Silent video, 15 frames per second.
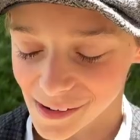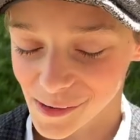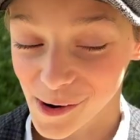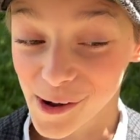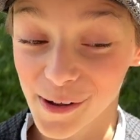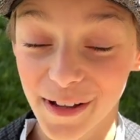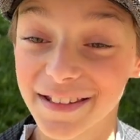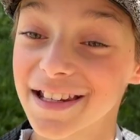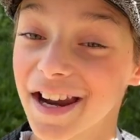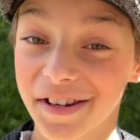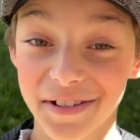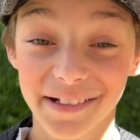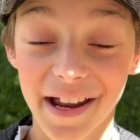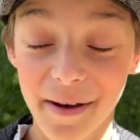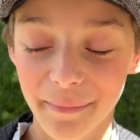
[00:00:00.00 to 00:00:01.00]
Well, it's
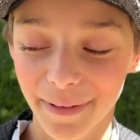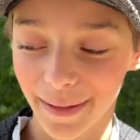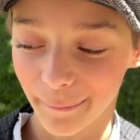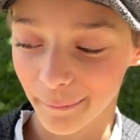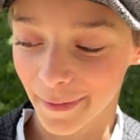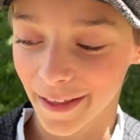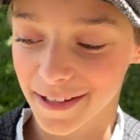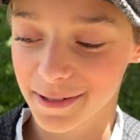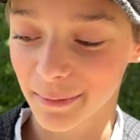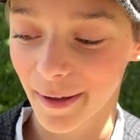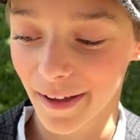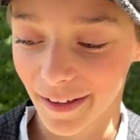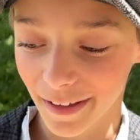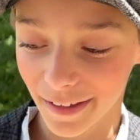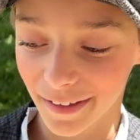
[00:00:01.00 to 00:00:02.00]
actually not me. It's
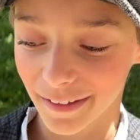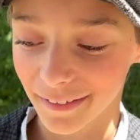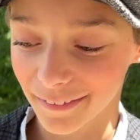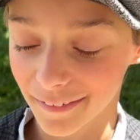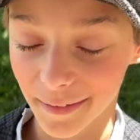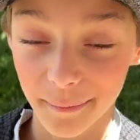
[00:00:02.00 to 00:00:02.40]
my